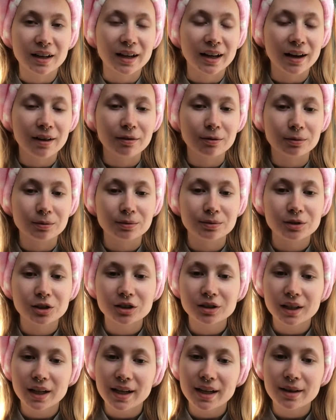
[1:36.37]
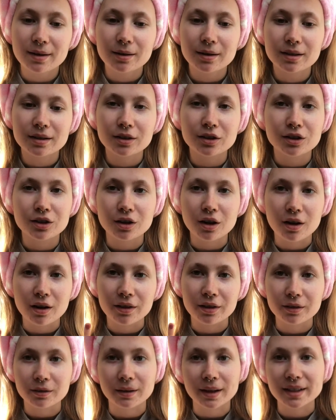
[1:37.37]
I have just like not
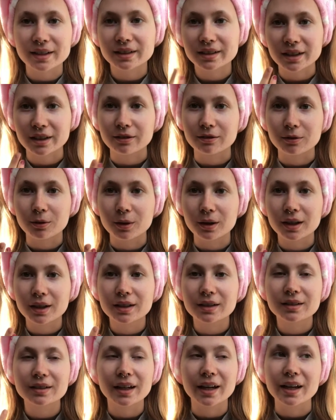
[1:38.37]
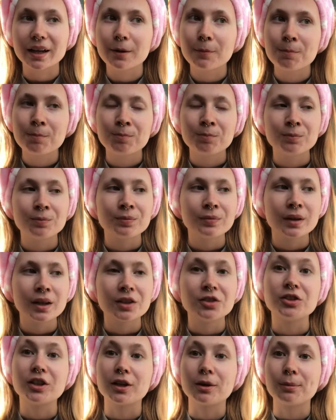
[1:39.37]
the right skin for it. Like
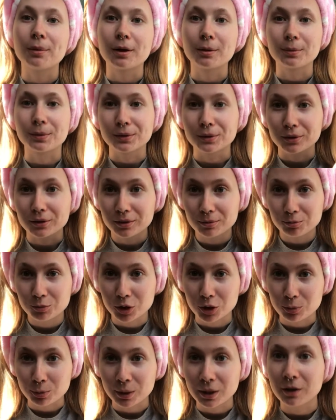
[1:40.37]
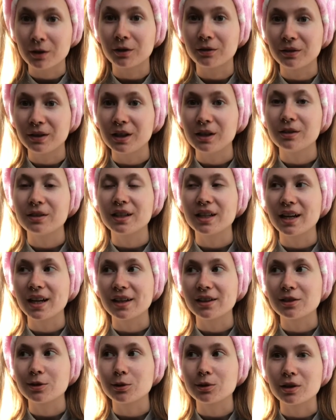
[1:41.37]
Jenna Marbles just put out a video today
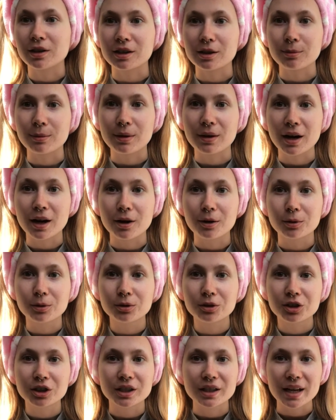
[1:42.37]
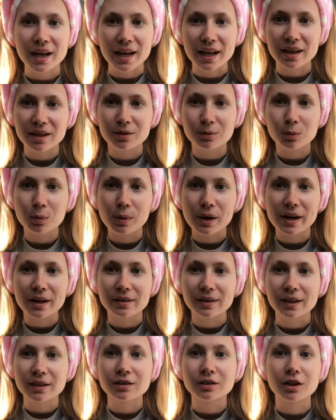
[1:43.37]
and she was talking about how she can't wear
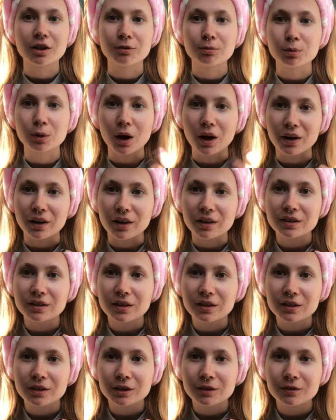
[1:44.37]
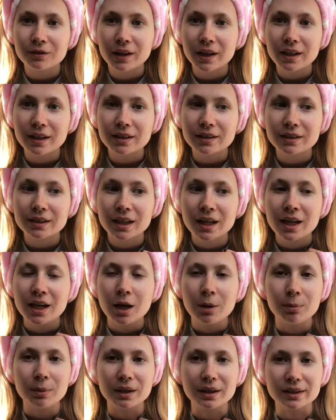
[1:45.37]
like a lot of product on her face
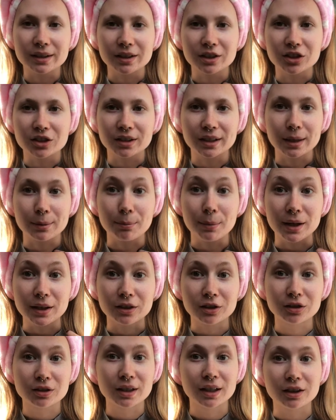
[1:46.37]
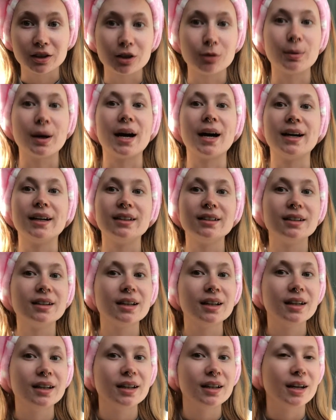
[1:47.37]
because it just like makes her skin look bad.
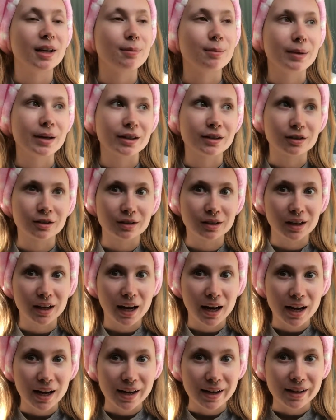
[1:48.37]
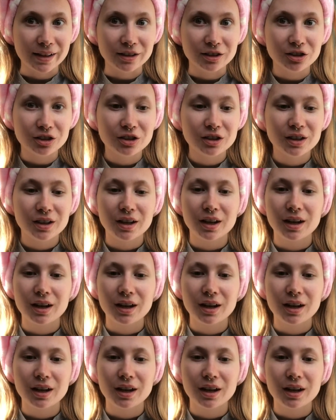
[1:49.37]
It makes her look aged.